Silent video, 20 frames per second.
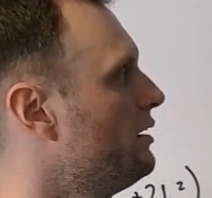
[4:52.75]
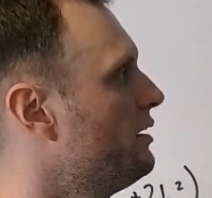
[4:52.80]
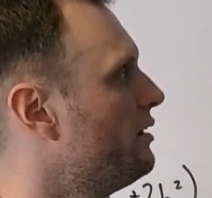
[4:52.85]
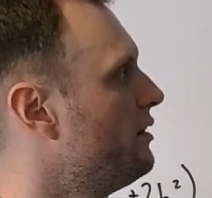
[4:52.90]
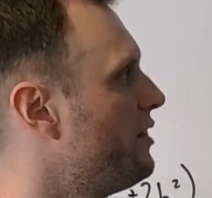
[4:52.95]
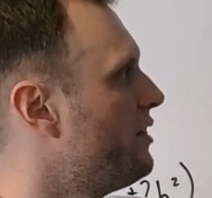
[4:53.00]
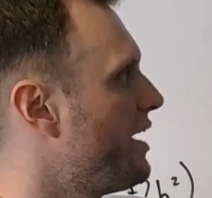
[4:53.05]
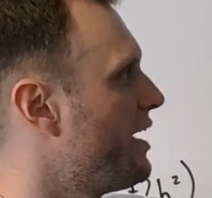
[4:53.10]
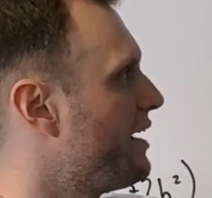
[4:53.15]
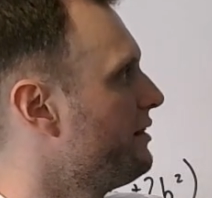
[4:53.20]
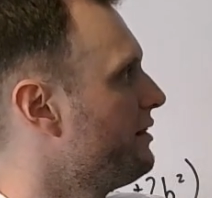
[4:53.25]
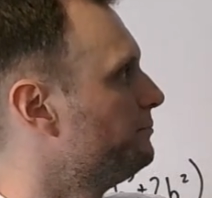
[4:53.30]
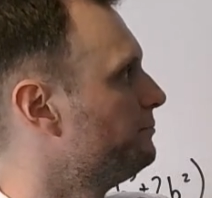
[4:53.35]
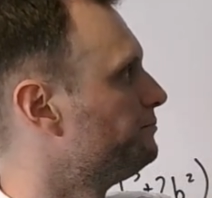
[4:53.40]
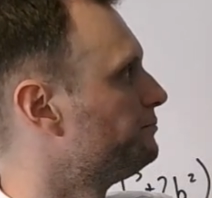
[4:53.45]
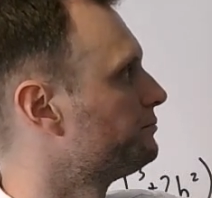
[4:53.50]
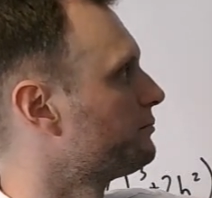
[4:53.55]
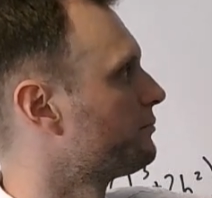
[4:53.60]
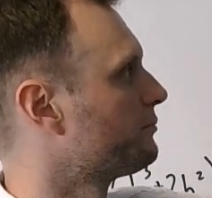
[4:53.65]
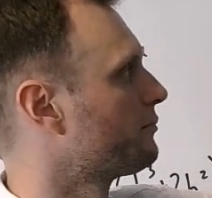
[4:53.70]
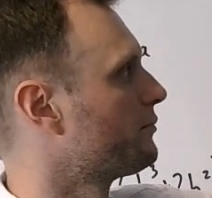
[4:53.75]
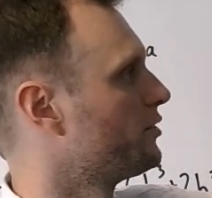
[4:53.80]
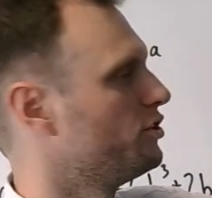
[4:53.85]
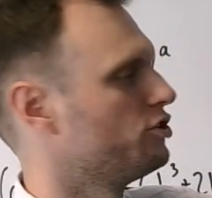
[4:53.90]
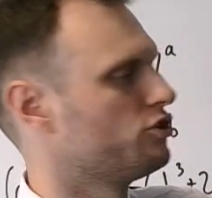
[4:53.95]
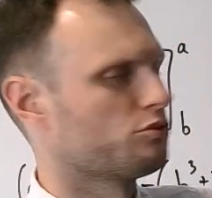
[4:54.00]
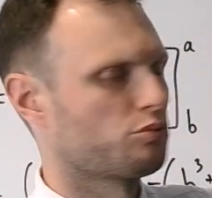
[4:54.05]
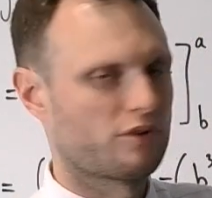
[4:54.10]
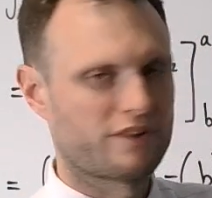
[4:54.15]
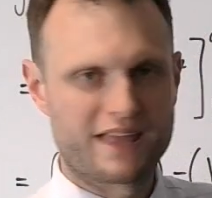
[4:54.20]
Then you
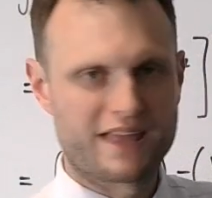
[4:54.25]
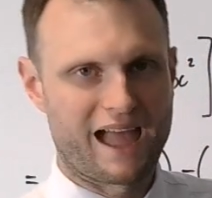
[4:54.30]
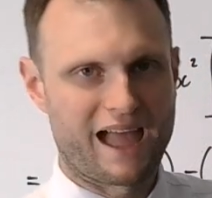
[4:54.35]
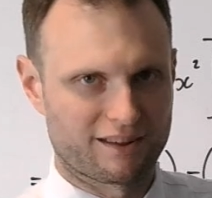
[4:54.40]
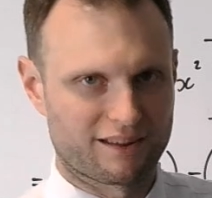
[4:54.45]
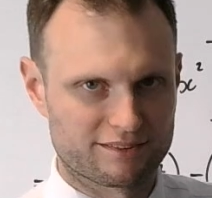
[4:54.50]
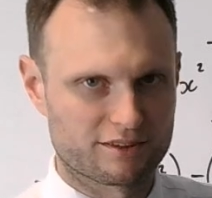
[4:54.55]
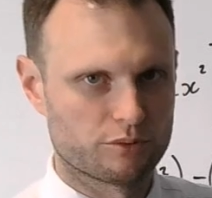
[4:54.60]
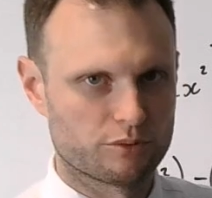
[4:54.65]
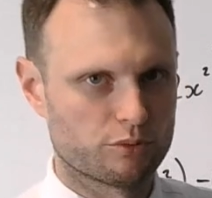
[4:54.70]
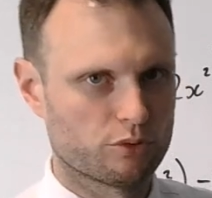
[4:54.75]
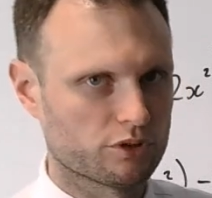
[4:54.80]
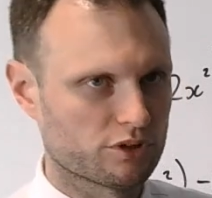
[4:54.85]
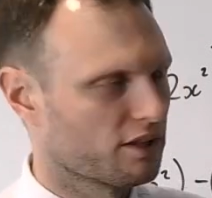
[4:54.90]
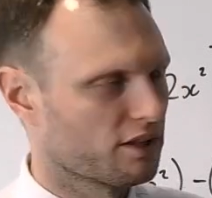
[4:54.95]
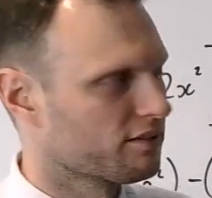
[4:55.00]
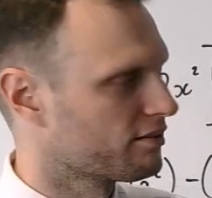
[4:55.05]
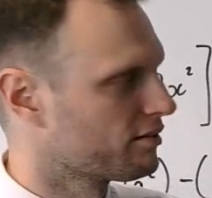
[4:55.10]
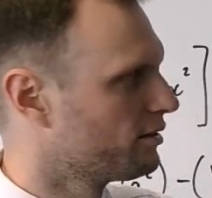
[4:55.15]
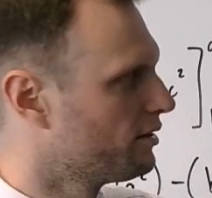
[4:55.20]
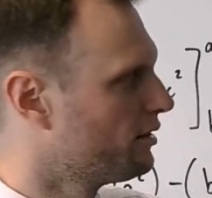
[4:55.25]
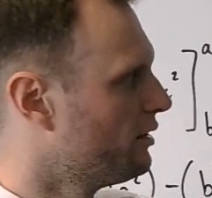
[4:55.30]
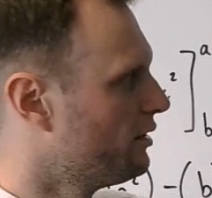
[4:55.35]
just want the x coordinates.